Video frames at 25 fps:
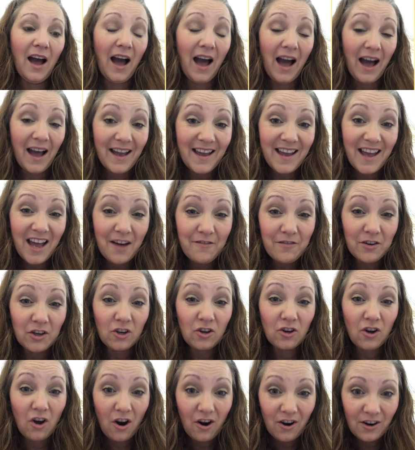I have a
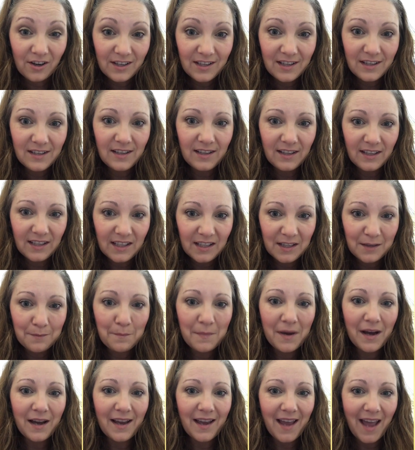garden in
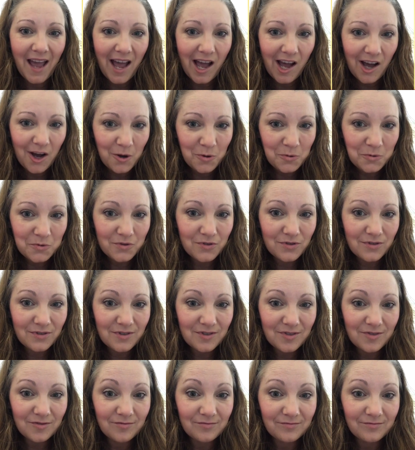my house.